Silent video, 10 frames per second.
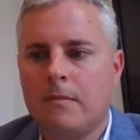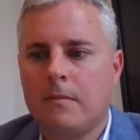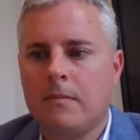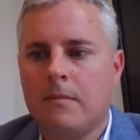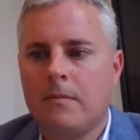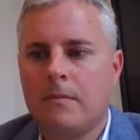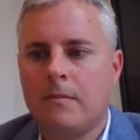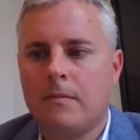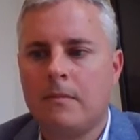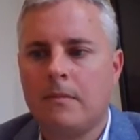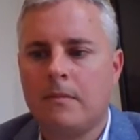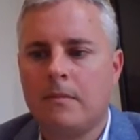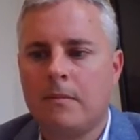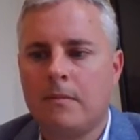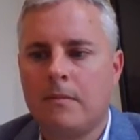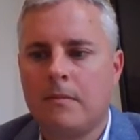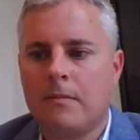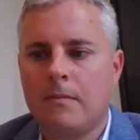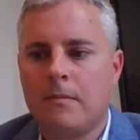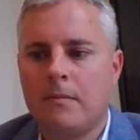
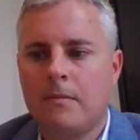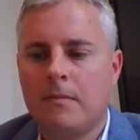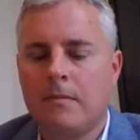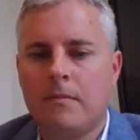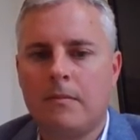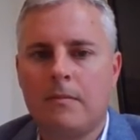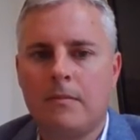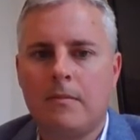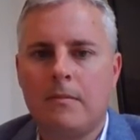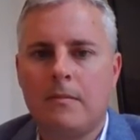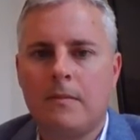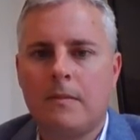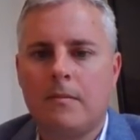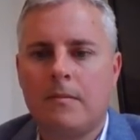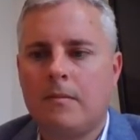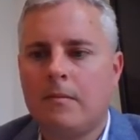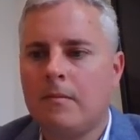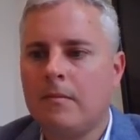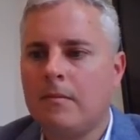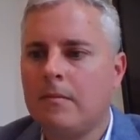
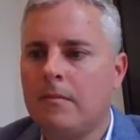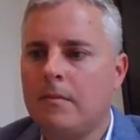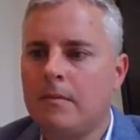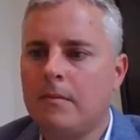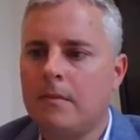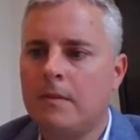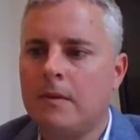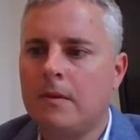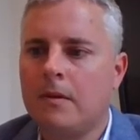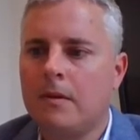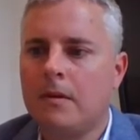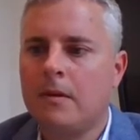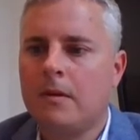[no speech]